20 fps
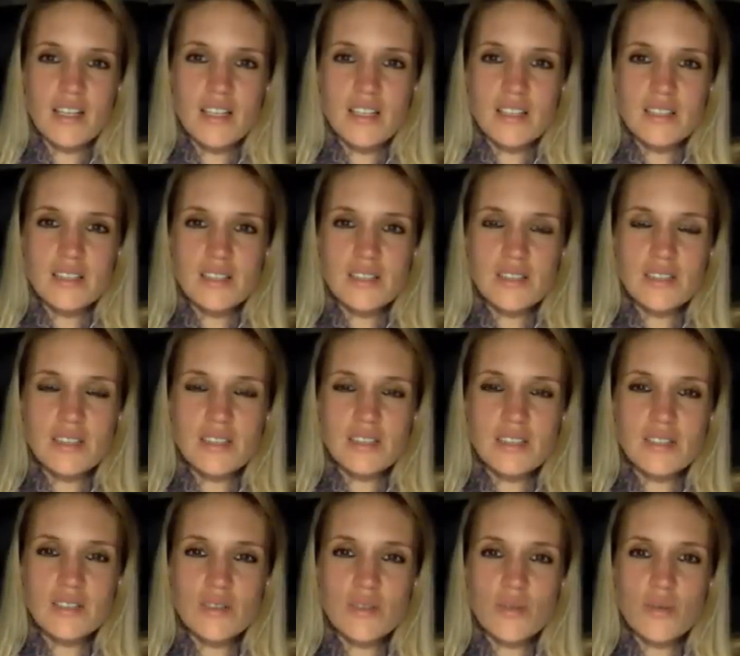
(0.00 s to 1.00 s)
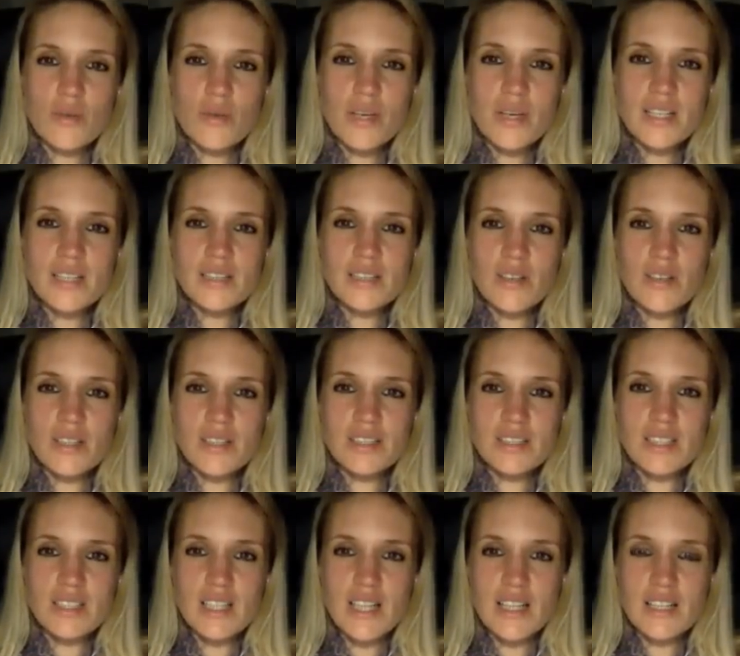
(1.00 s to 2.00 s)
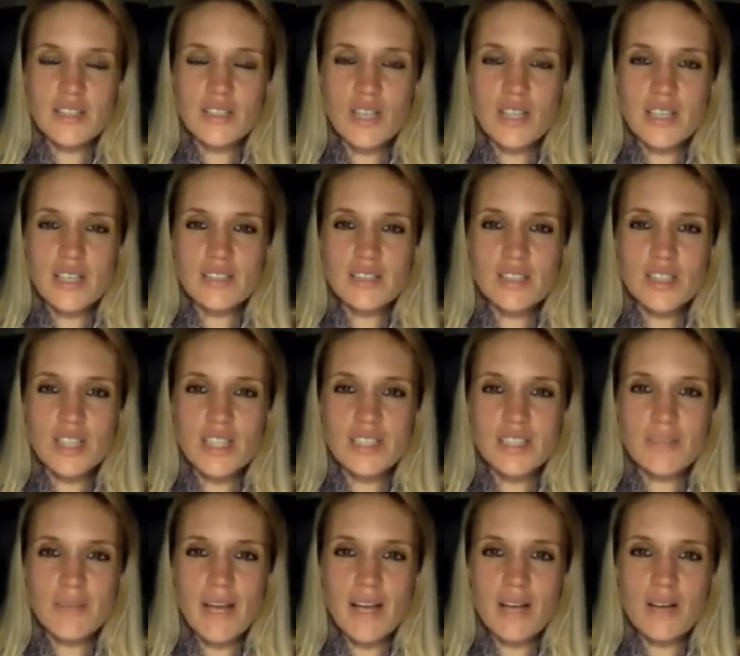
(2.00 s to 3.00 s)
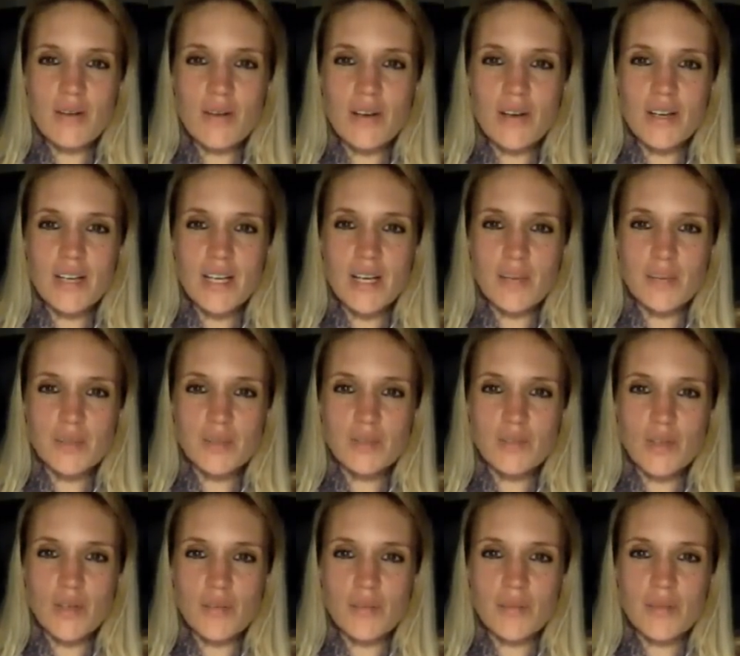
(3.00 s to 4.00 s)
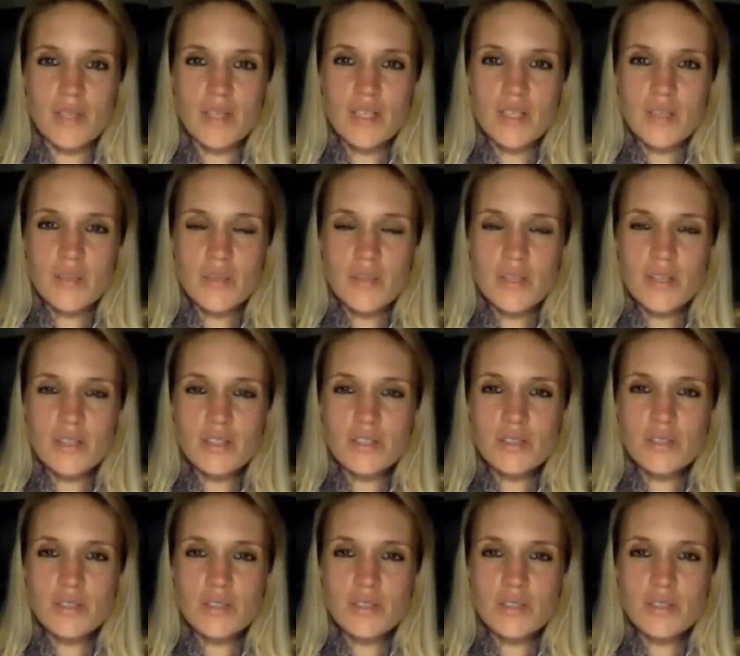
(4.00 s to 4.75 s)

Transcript: So just always honesty, like trying to trace back where it comes from, but not too